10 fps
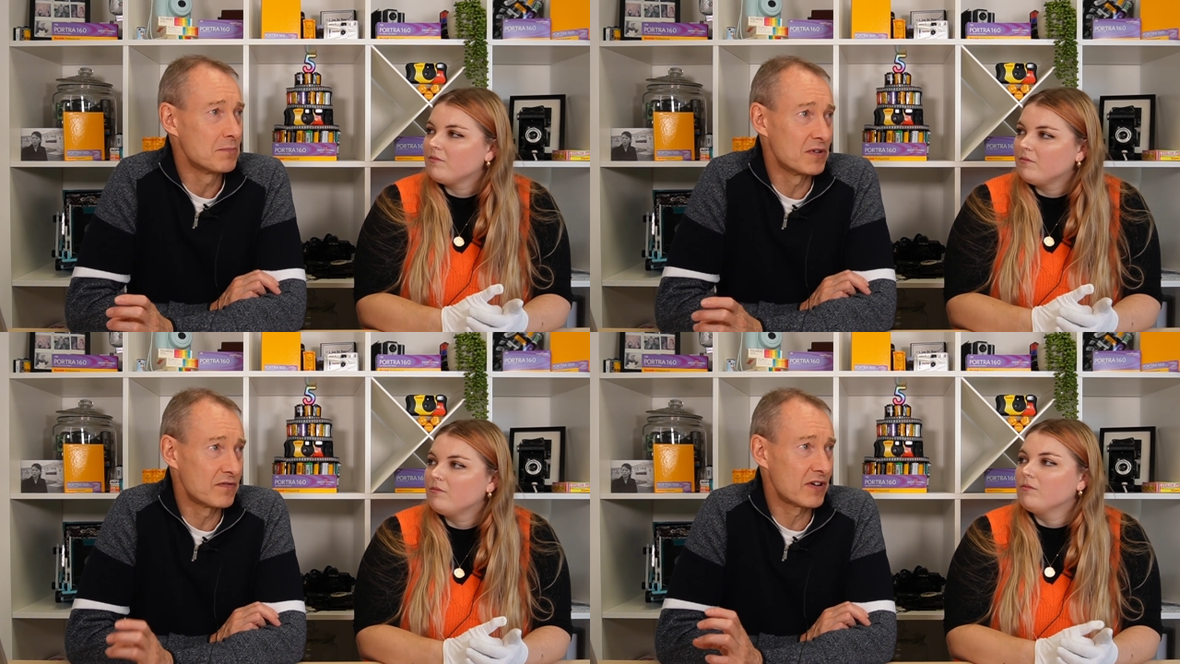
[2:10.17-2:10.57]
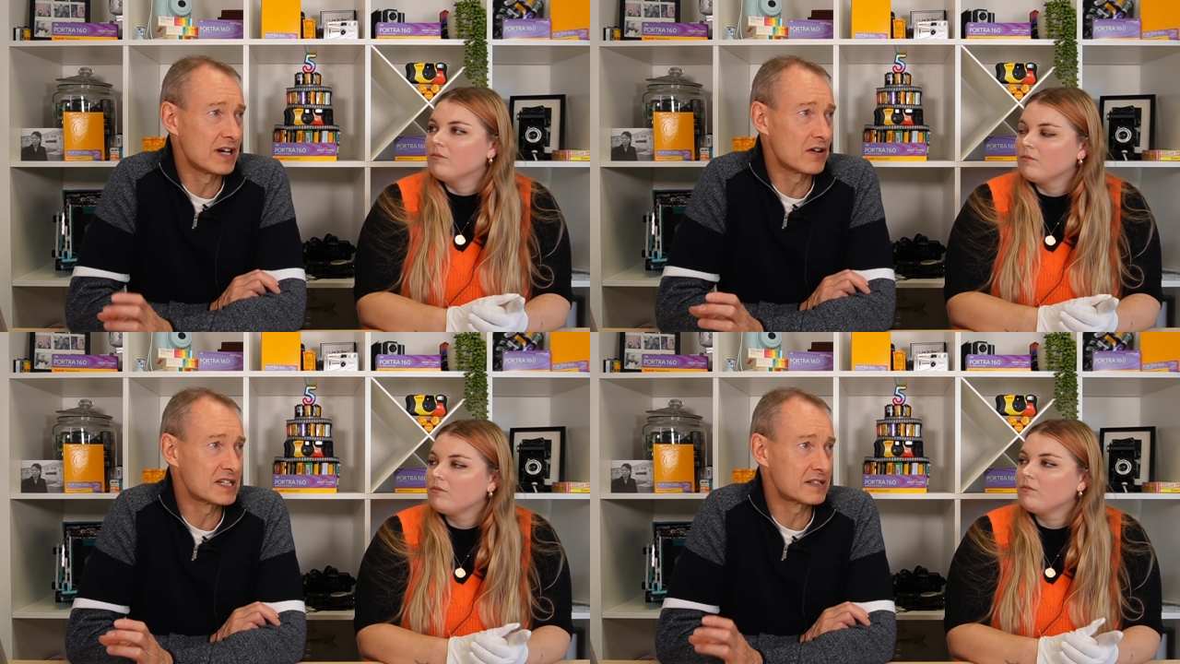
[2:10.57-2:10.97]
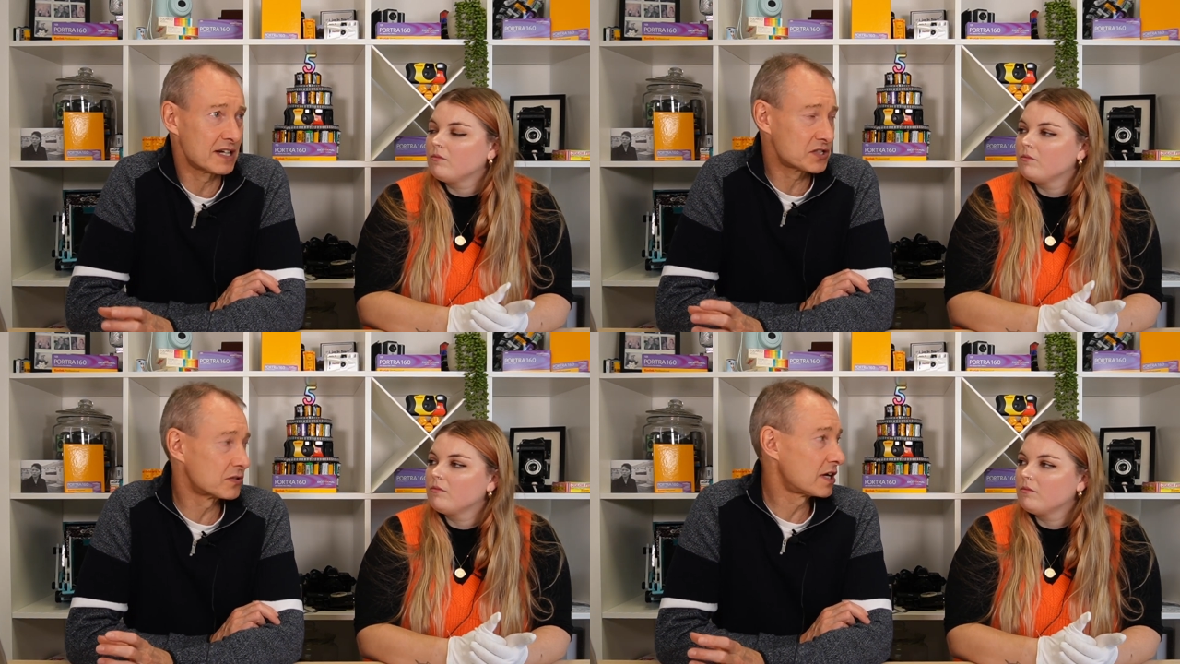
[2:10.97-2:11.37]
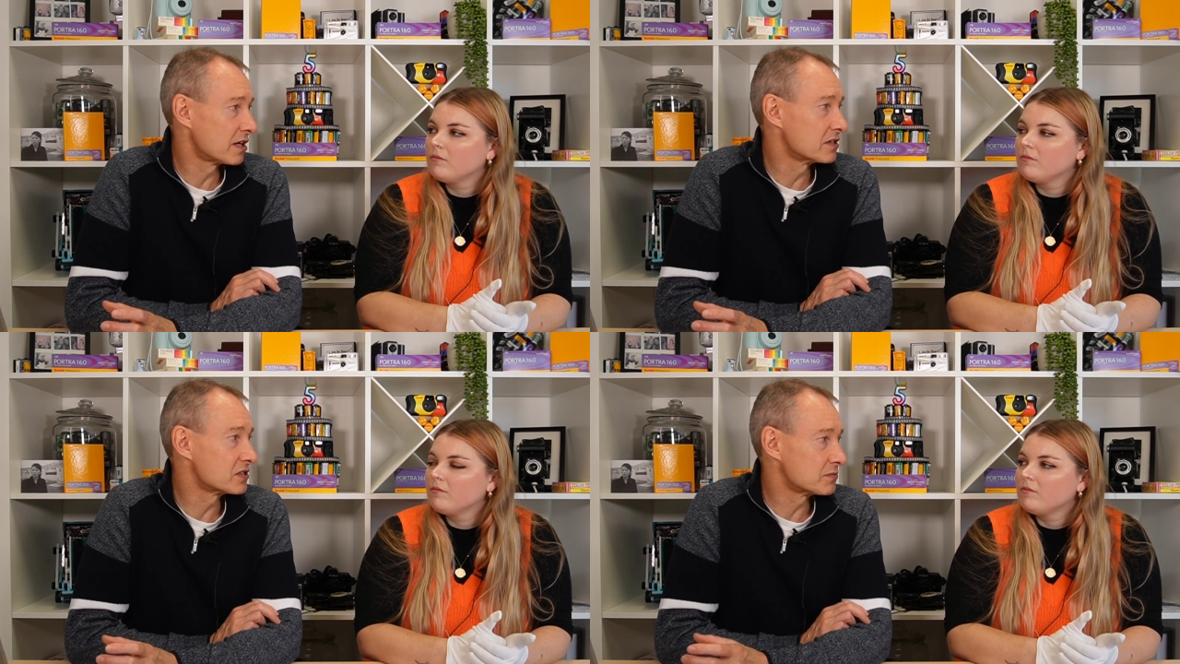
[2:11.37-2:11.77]
Speaker 1: with very nice natural
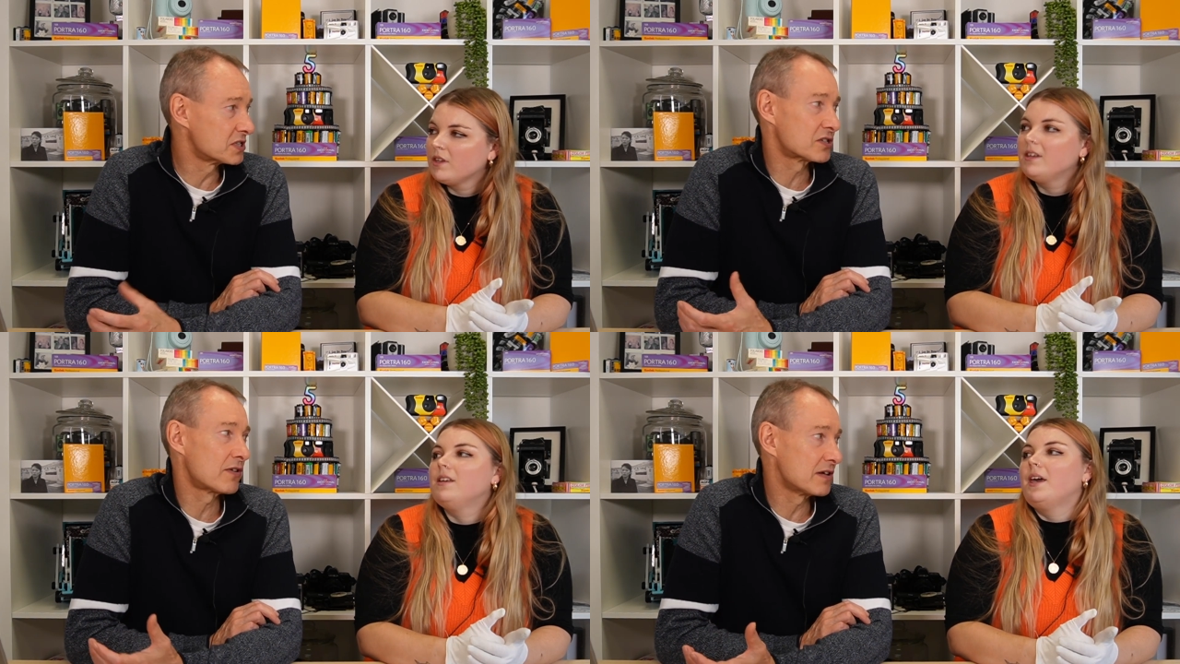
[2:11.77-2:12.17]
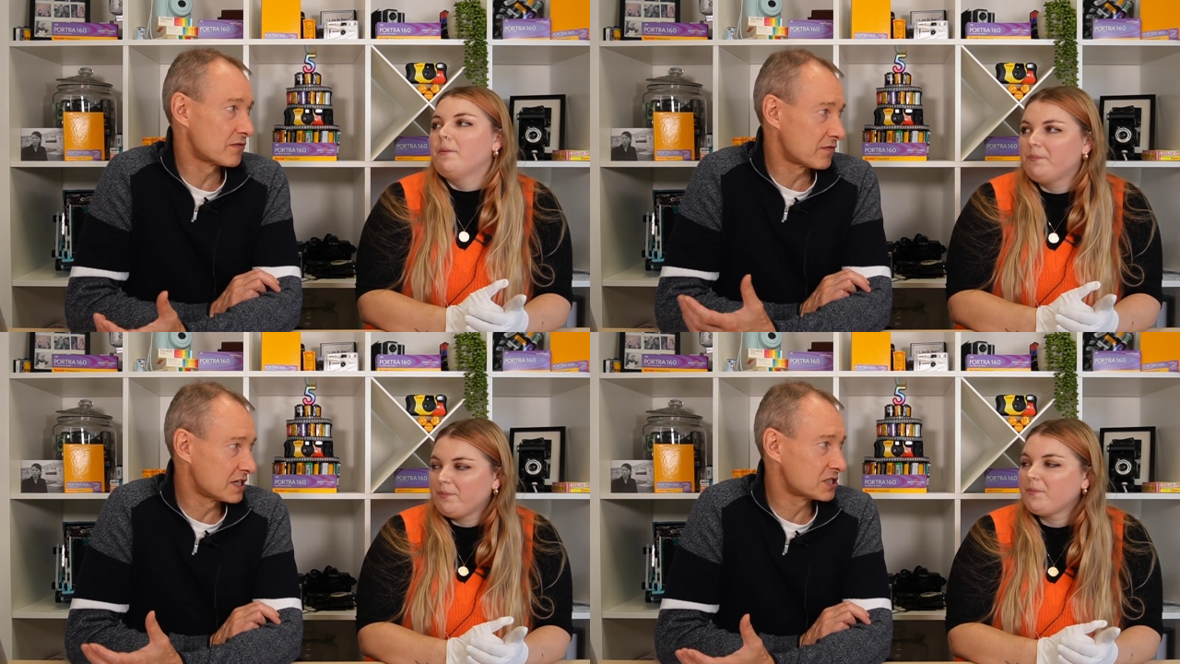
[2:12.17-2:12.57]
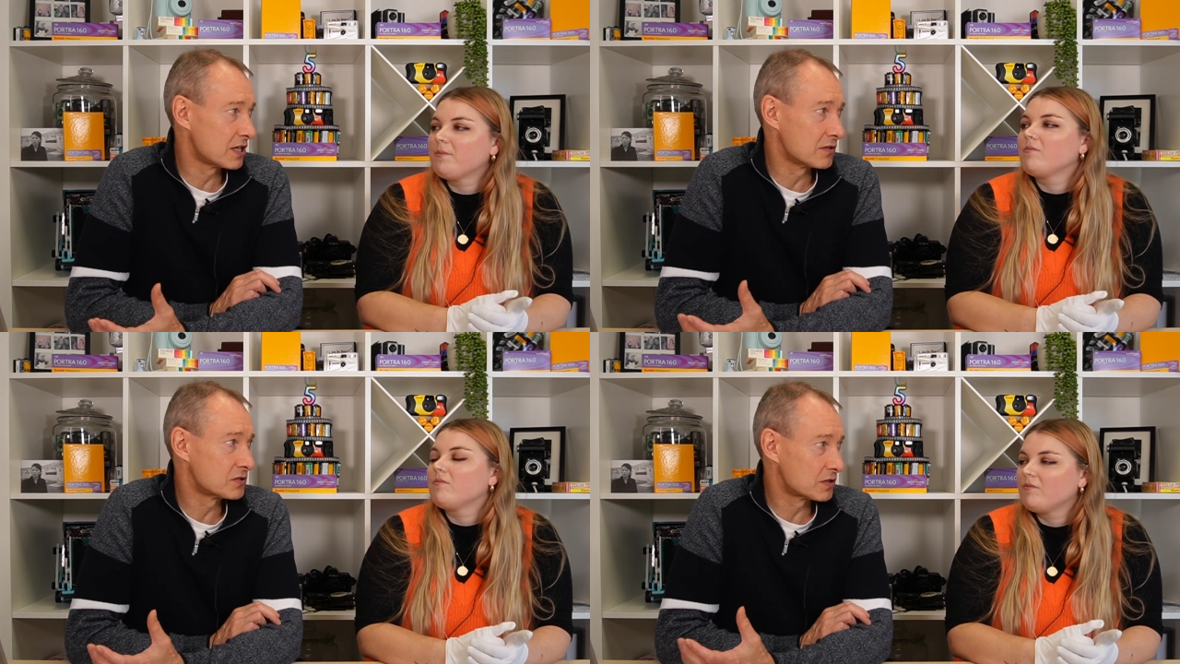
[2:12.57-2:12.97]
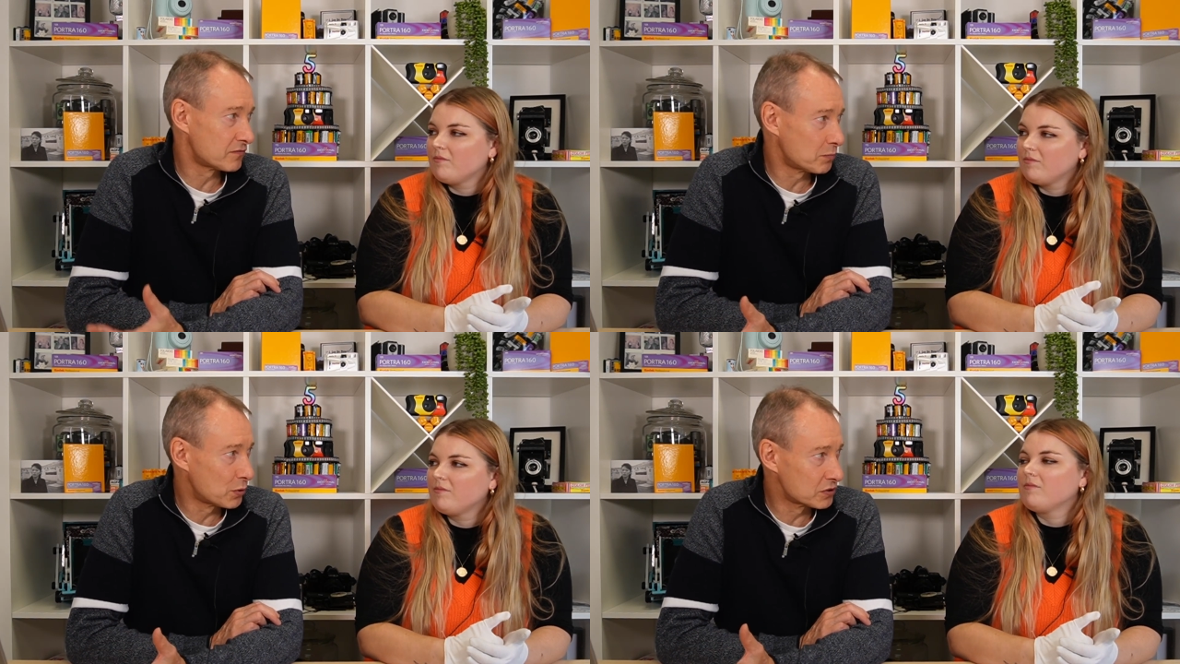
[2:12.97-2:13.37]
colours, which is great for flesh tones,
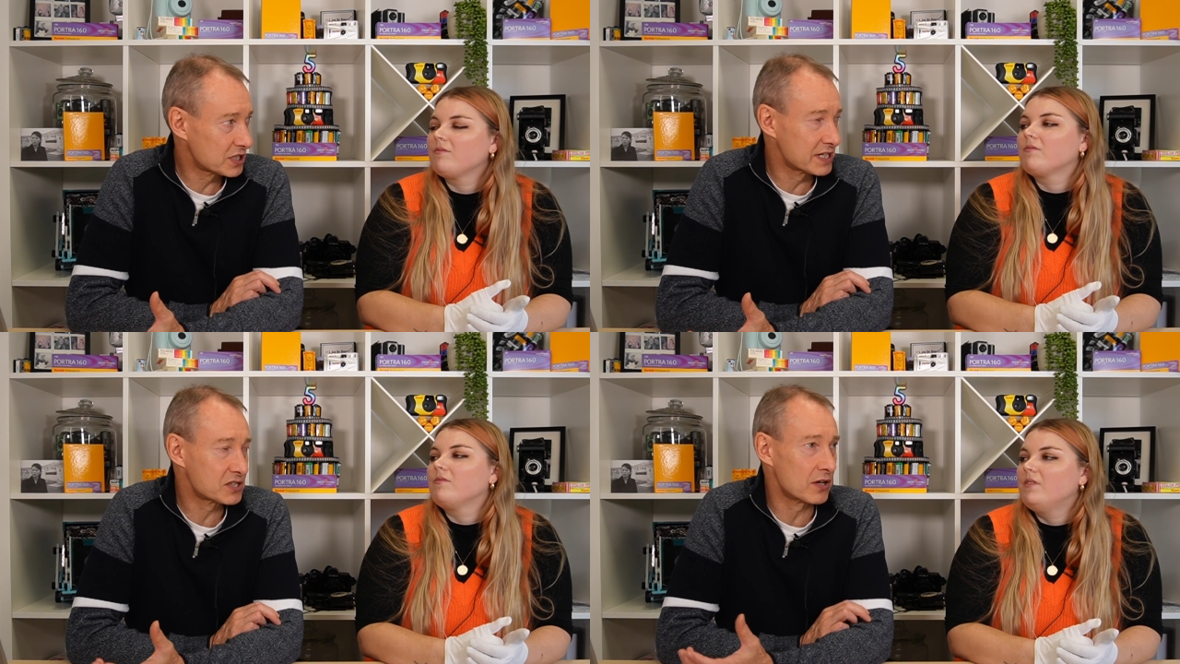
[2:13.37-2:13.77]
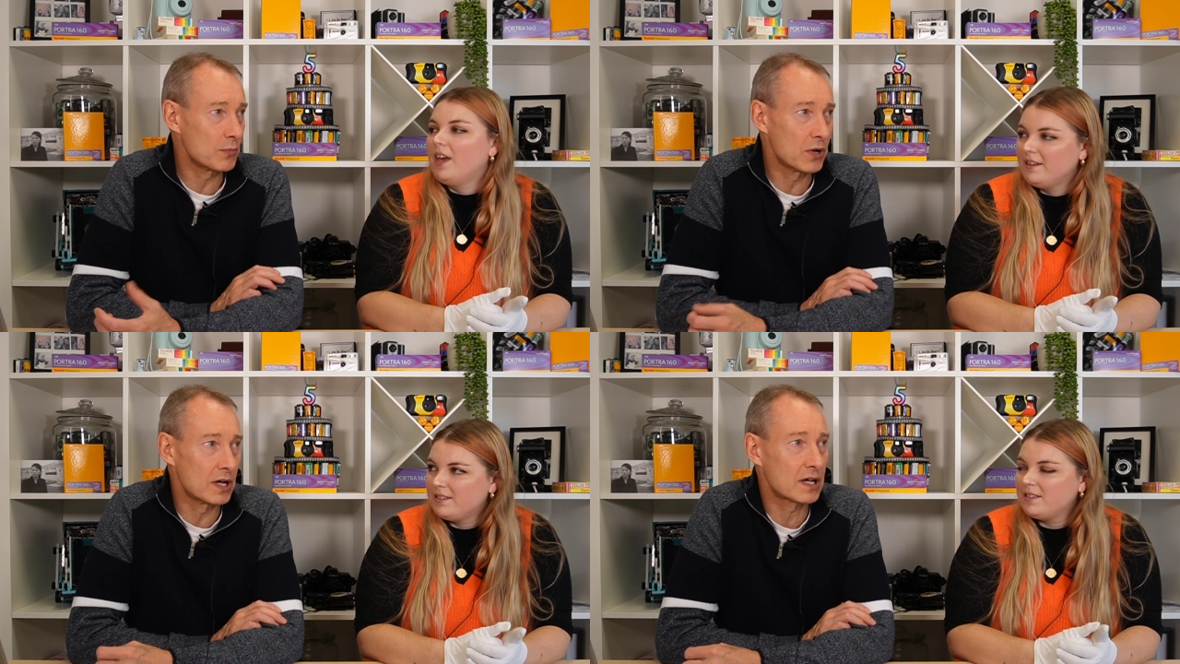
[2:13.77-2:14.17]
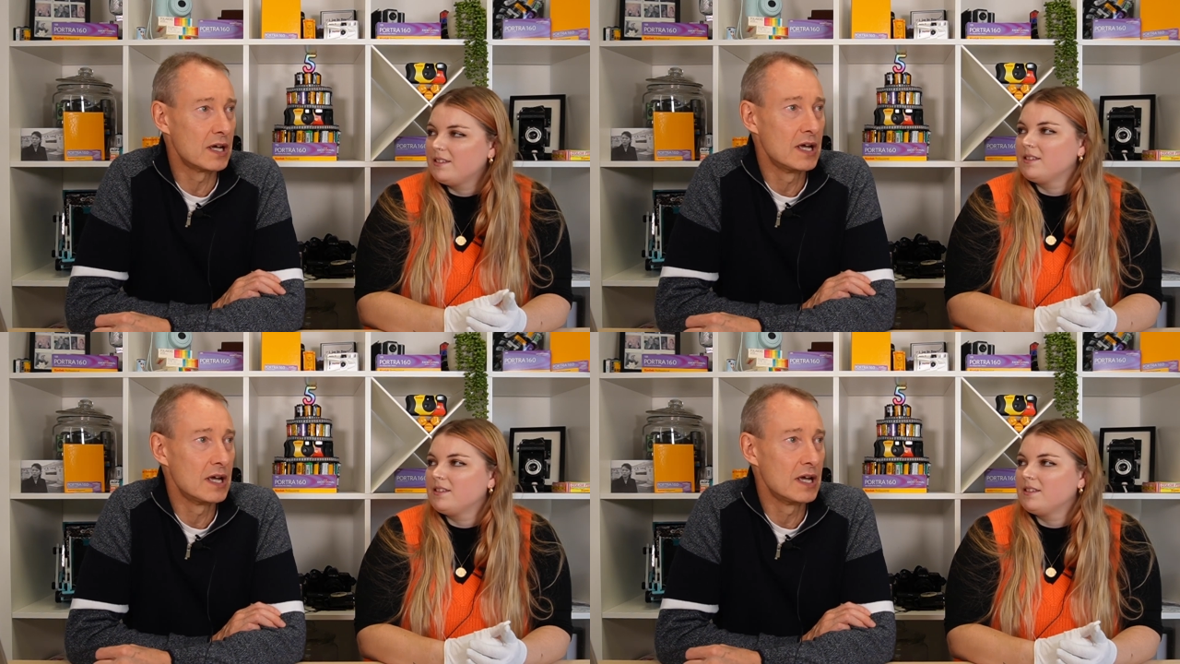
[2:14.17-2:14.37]
good for portrait type work.